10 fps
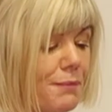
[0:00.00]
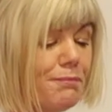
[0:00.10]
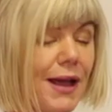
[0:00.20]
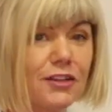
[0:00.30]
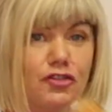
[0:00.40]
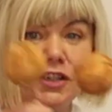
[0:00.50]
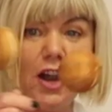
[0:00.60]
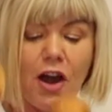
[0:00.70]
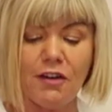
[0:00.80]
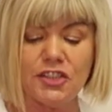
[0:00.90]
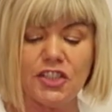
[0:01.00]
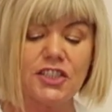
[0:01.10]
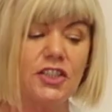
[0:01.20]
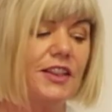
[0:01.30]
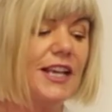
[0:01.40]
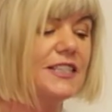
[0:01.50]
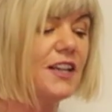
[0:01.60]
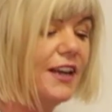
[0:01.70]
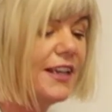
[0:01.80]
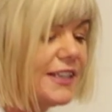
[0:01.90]
the mandarin oranges. So these
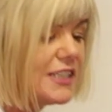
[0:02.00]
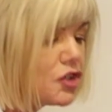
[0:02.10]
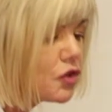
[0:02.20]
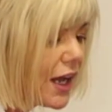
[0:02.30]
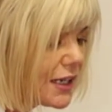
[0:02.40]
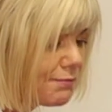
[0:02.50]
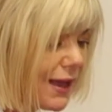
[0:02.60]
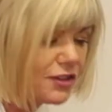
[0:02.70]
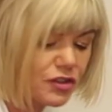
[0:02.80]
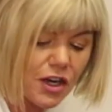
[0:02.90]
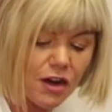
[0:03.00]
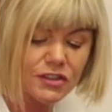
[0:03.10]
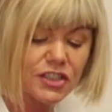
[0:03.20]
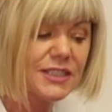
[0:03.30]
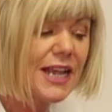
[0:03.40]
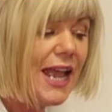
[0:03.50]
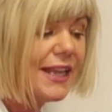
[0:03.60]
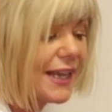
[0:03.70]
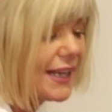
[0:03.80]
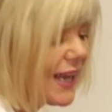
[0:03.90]
are like these dried mandarin oranges
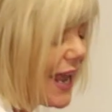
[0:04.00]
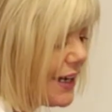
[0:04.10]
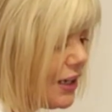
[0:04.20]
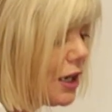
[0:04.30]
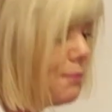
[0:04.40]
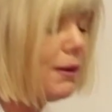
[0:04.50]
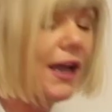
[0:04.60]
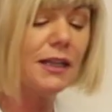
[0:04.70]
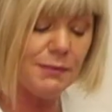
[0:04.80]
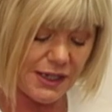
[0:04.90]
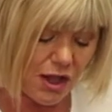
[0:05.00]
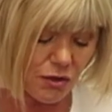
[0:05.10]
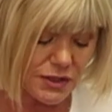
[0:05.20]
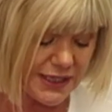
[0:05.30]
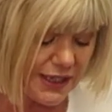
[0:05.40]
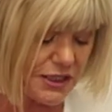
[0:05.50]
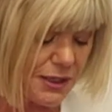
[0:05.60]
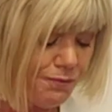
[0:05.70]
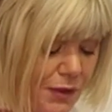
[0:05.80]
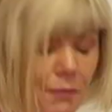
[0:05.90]
that, again, you can buy them in the
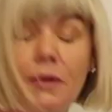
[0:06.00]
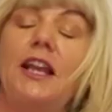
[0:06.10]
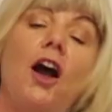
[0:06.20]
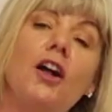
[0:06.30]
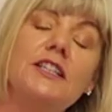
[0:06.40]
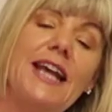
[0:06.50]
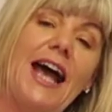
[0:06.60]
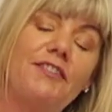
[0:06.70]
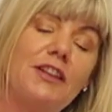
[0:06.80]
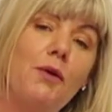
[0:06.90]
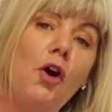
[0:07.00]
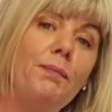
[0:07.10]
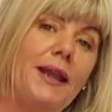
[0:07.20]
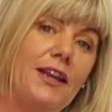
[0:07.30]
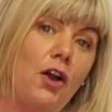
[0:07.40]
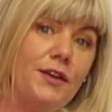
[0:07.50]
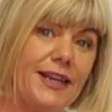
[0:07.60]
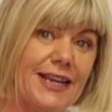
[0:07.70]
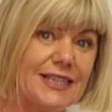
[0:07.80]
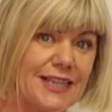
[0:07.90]
wholesalers, but they also have them up in
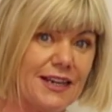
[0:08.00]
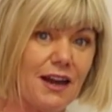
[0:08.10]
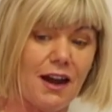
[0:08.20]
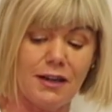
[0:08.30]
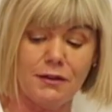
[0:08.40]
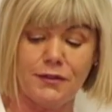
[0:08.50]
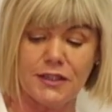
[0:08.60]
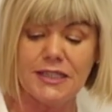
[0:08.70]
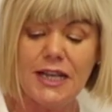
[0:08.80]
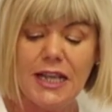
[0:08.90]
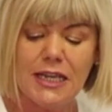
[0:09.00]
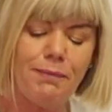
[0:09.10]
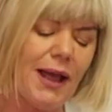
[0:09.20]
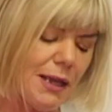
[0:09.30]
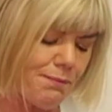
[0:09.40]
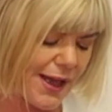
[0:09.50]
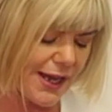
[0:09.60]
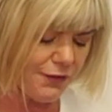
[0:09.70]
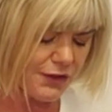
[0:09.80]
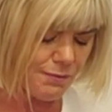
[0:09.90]
O'Neill's in Carlingford. You buy a
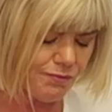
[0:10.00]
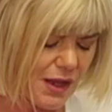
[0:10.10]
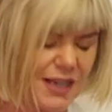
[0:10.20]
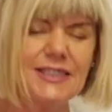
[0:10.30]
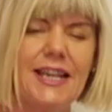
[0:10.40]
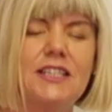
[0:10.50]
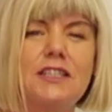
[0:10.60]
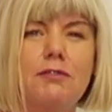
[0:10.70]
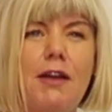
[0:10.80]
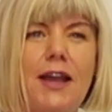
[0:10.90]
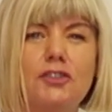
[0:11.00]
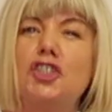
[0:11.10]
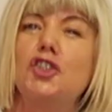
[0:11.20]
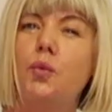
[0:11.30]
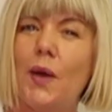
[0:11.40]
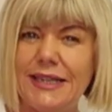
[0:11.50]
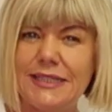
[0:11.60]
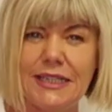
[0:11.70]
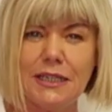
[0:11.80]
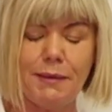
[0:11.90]
bag of them, I'd say there's around
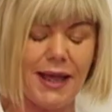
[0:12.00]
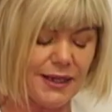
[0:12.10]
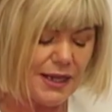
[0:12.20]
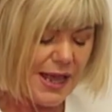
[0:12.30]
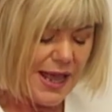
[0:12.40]
20 in the bag.